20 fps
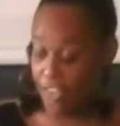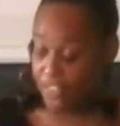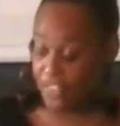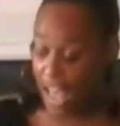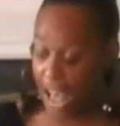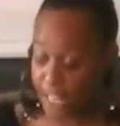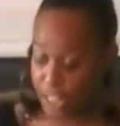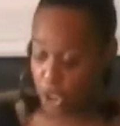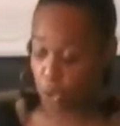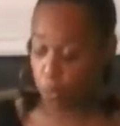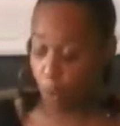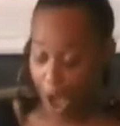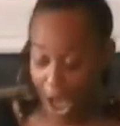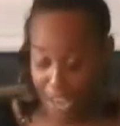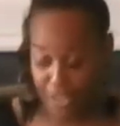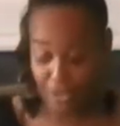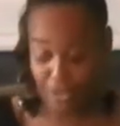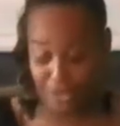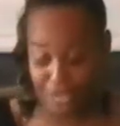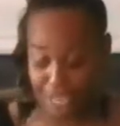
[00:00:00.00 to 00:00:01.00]
that's
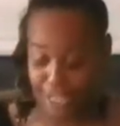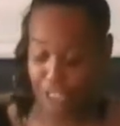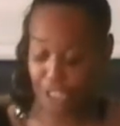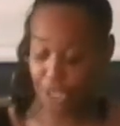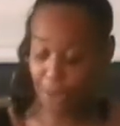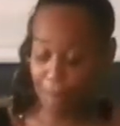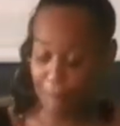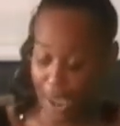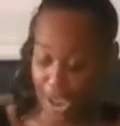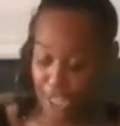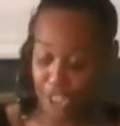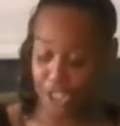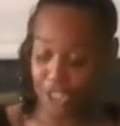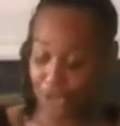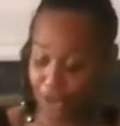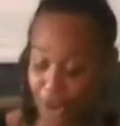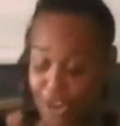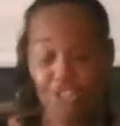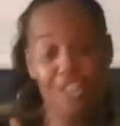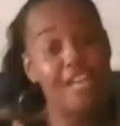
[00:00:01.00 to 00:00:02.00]
why you need to make
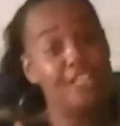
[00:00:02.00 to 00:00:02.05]
sure